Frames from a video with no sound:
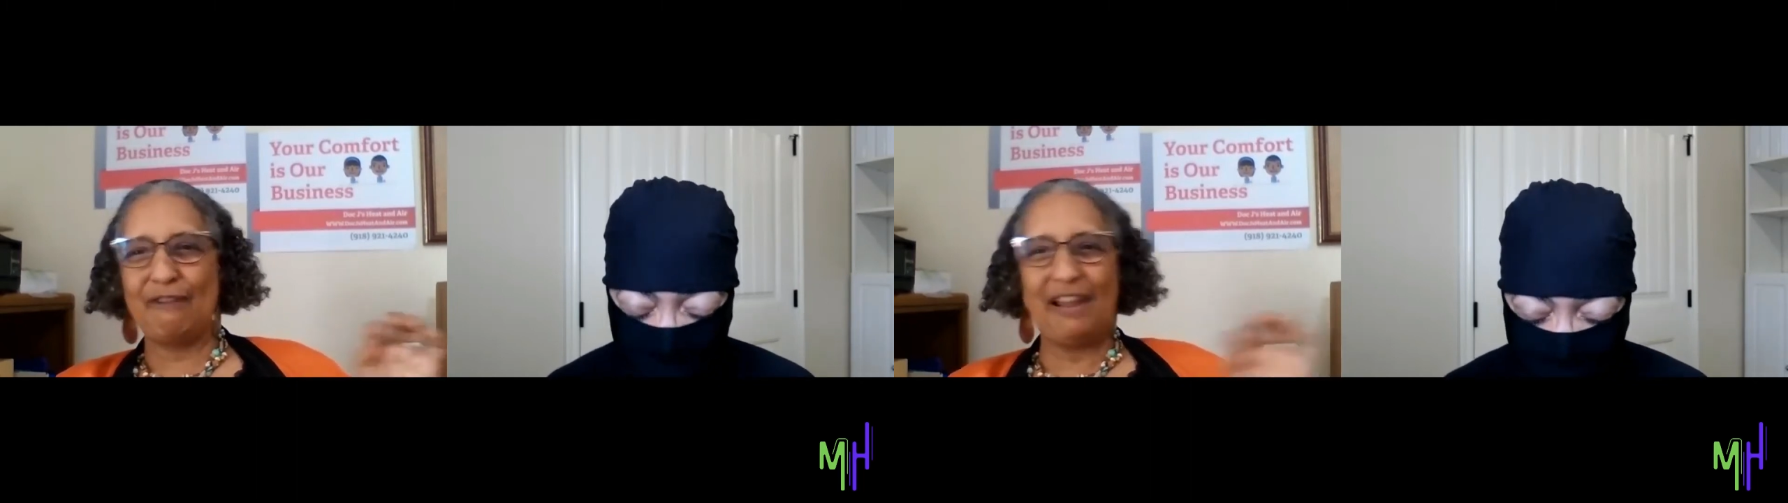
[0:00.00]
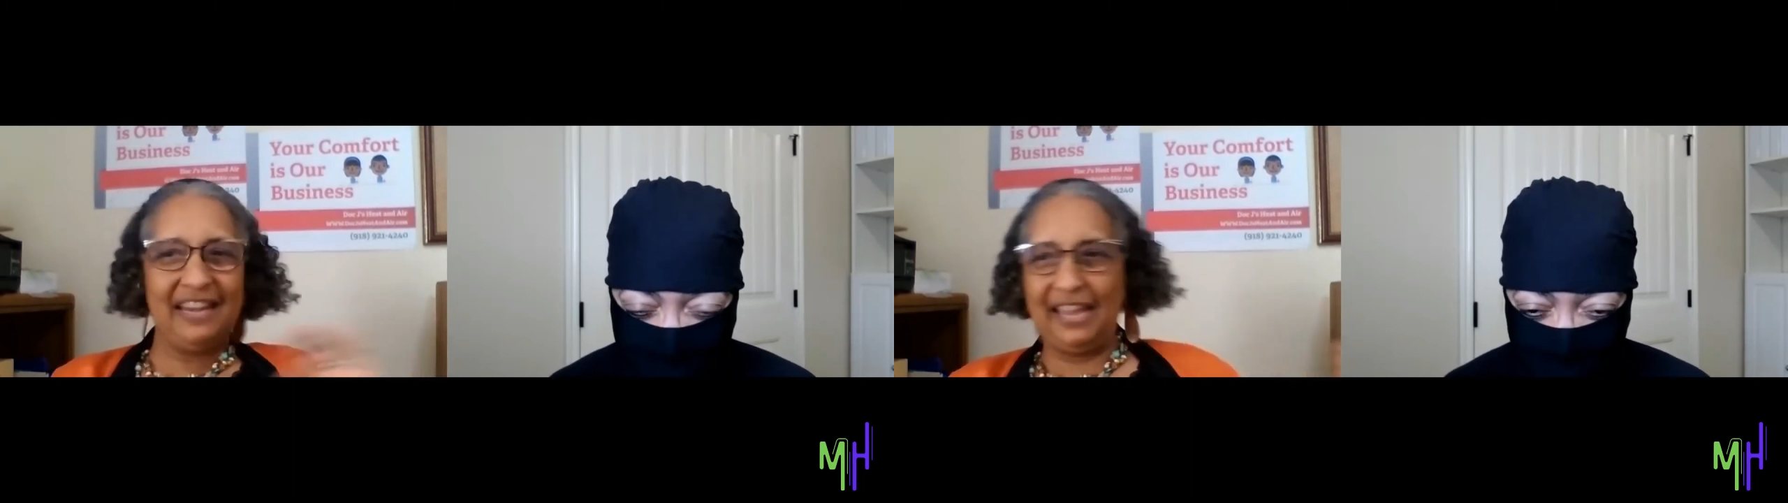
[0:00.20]

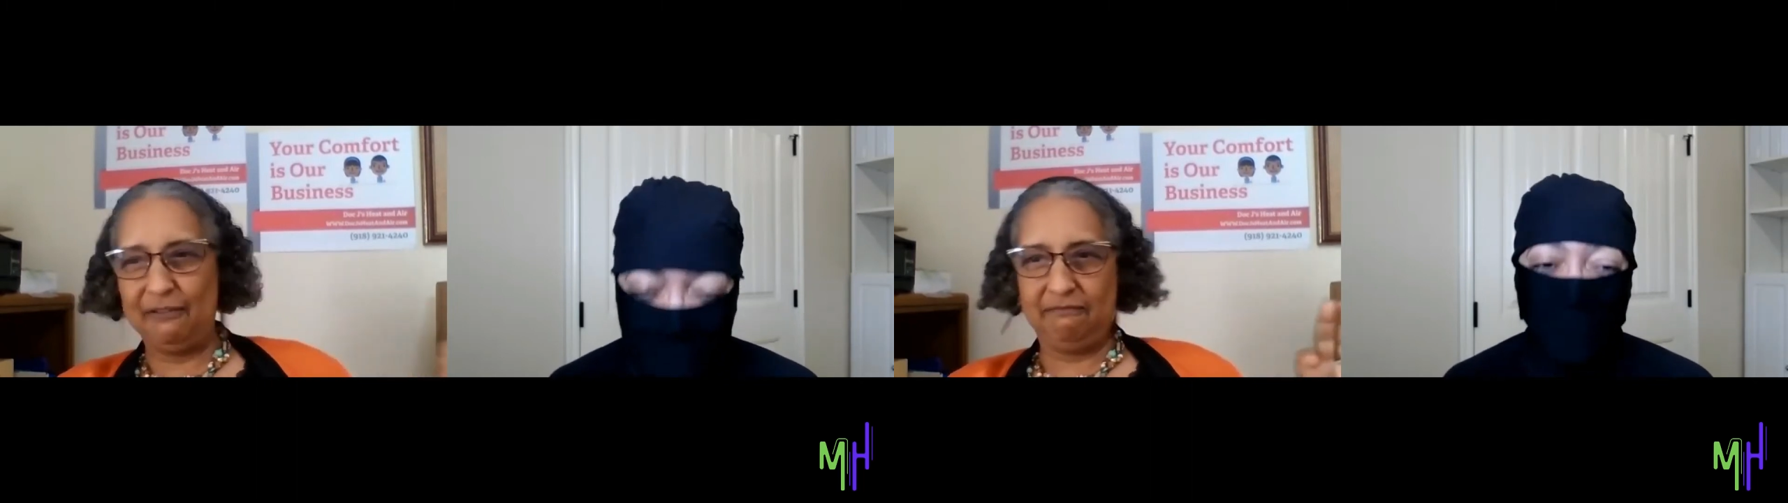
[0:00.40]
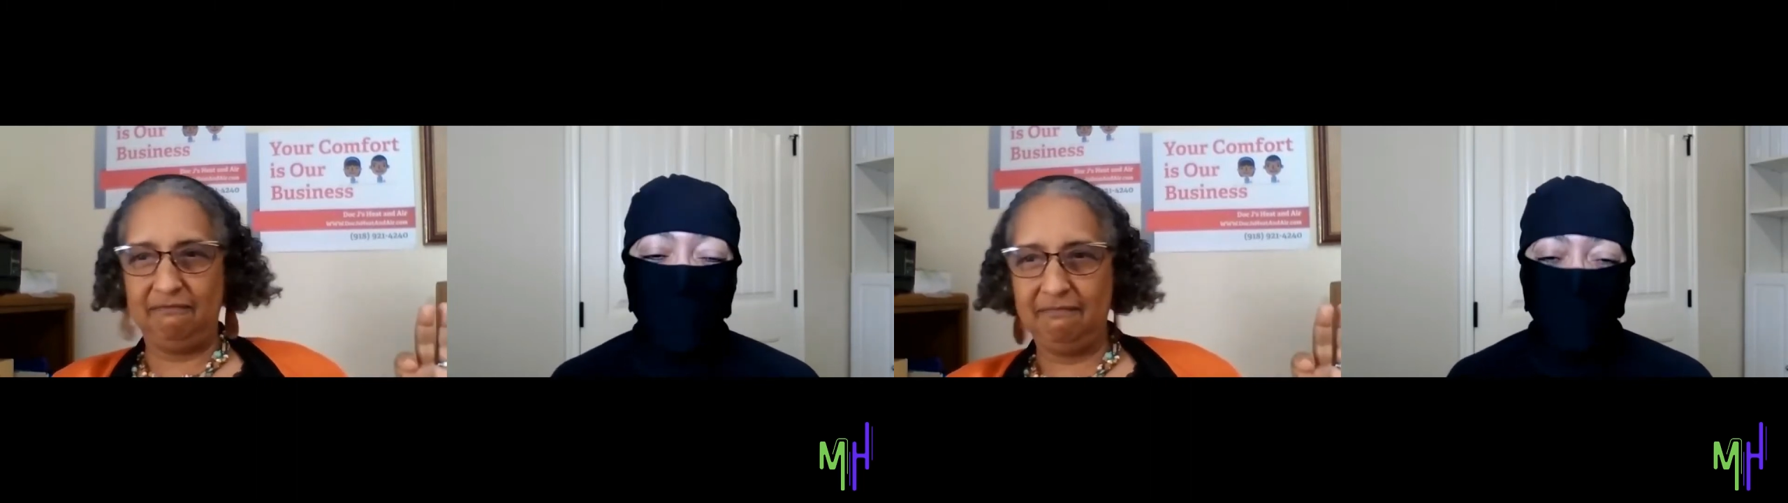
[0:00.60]
right
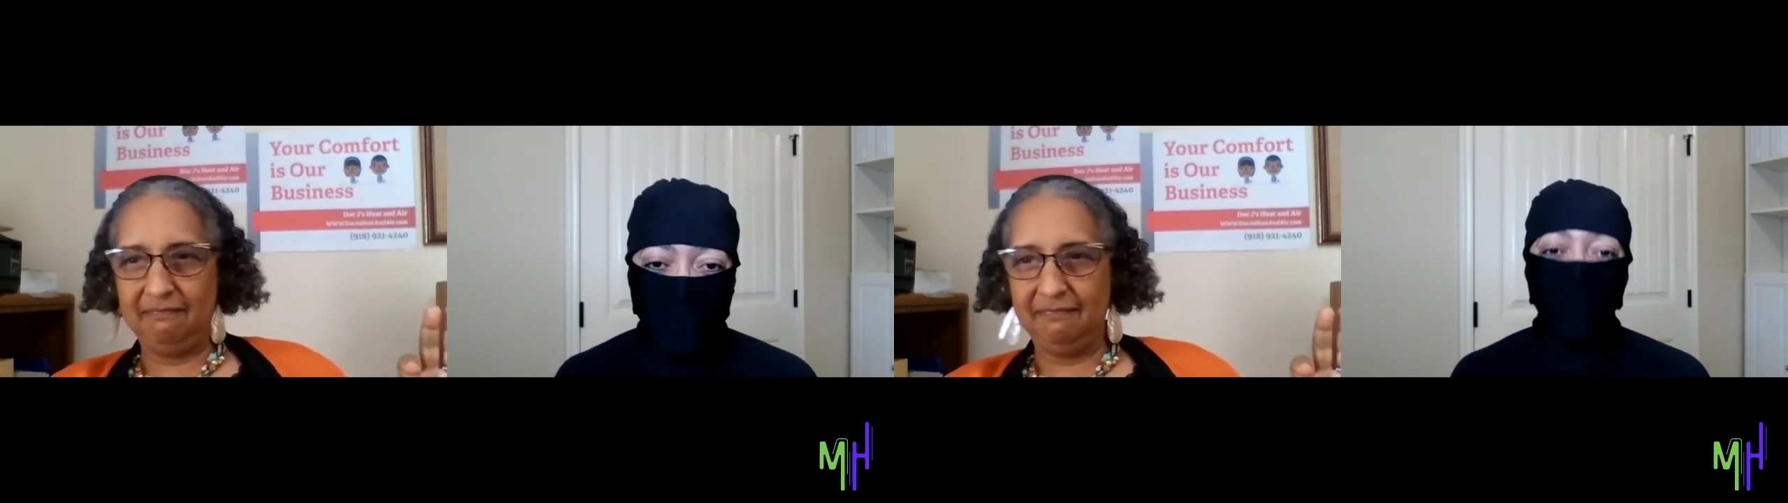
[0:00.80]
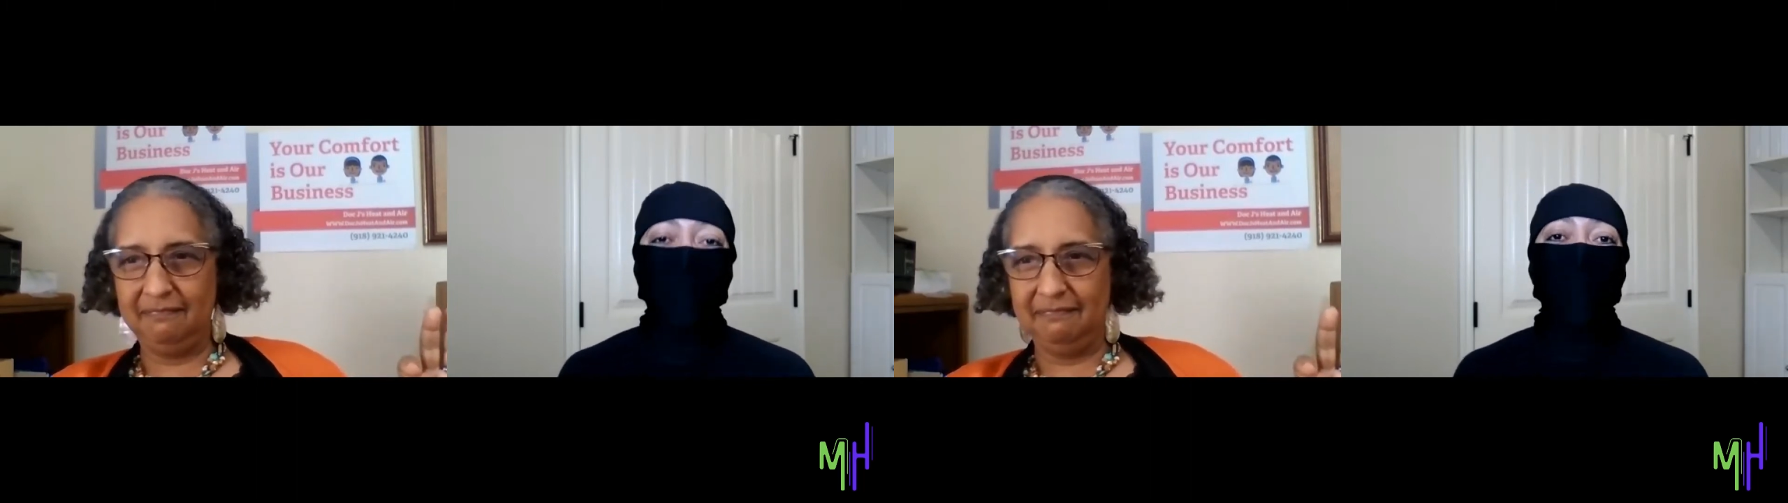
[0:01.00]
now.
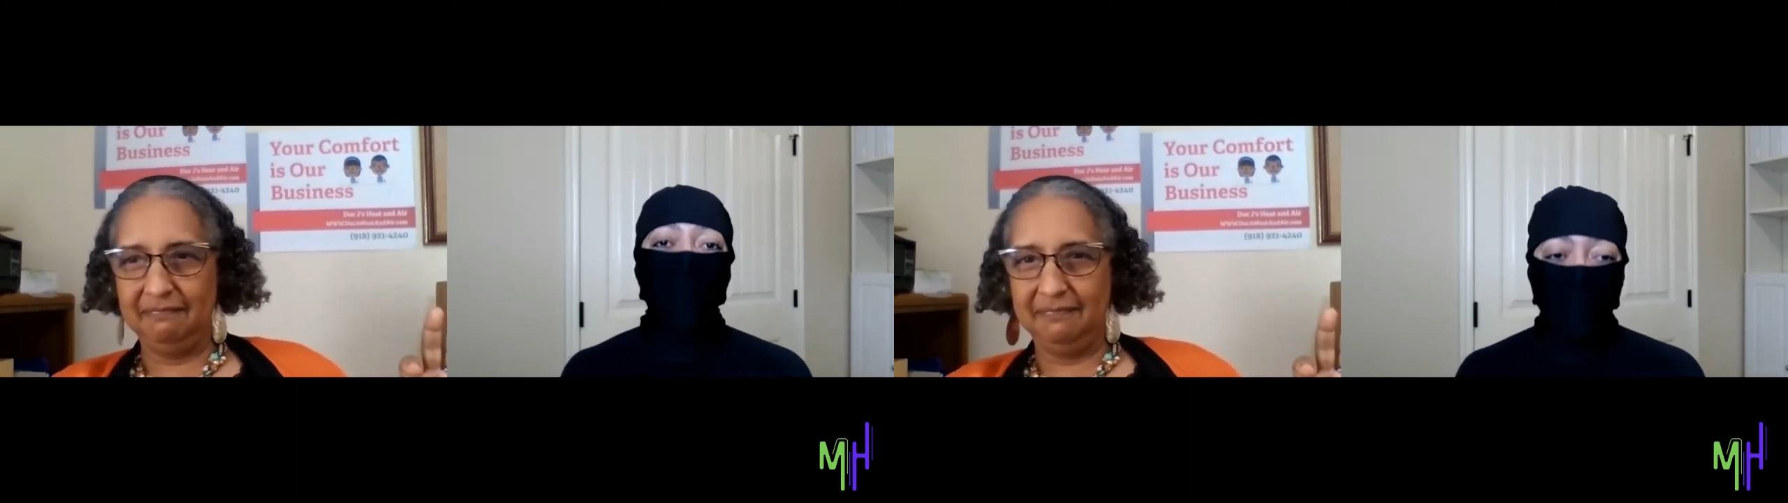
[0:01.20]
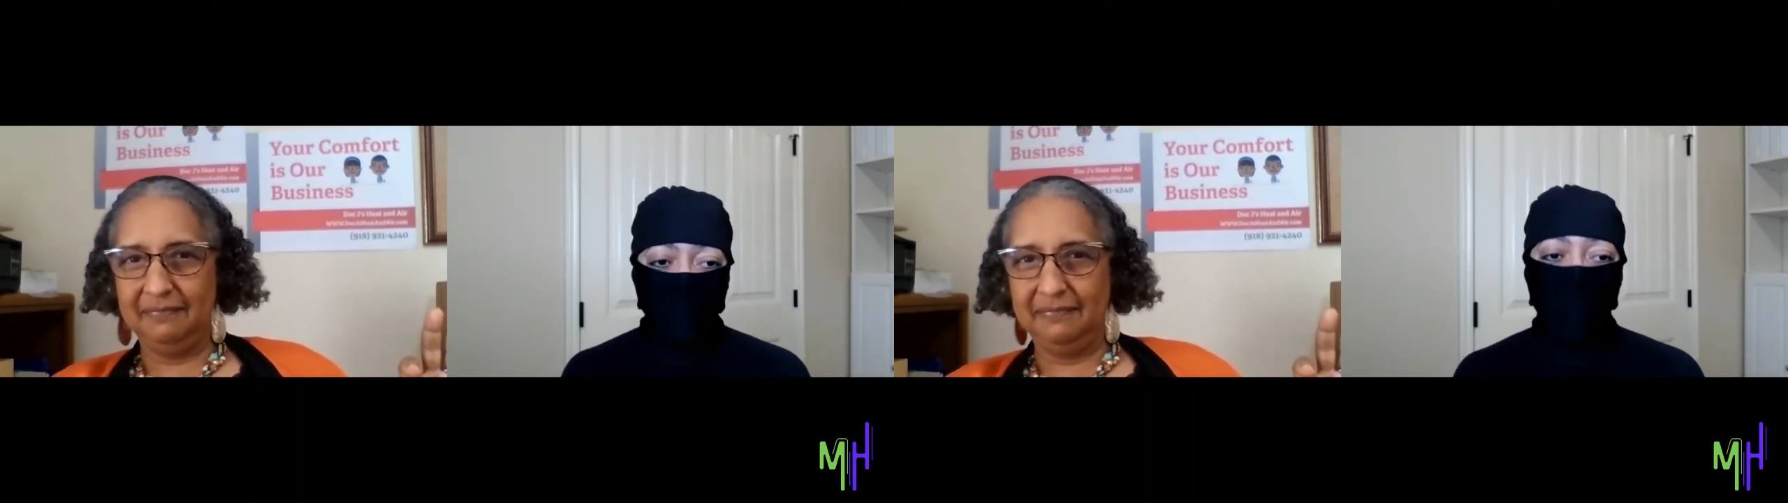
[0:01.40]

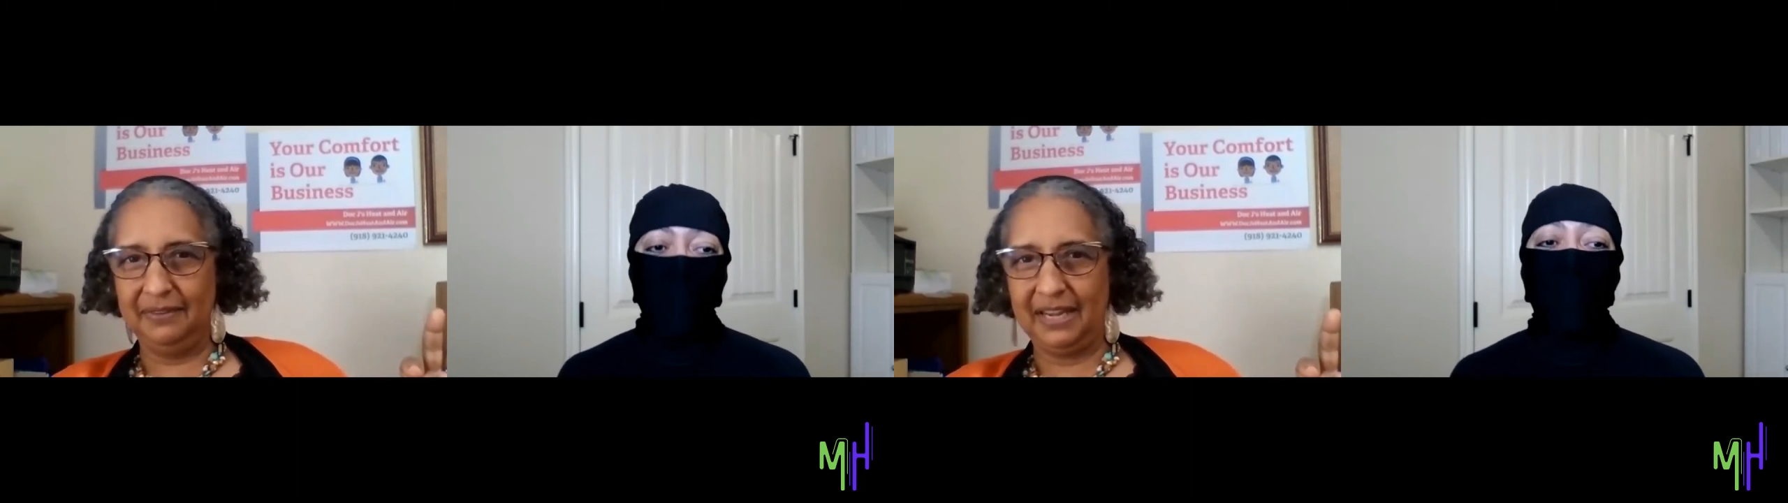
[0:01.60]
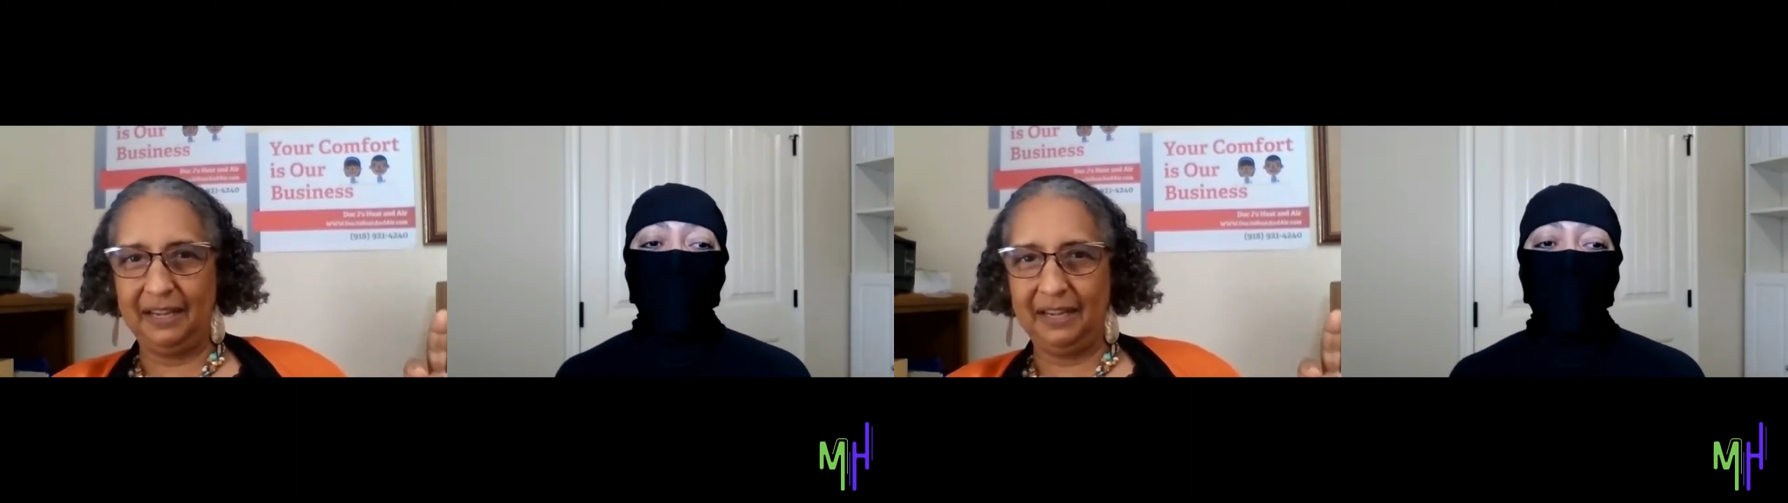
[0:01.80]
Yeah.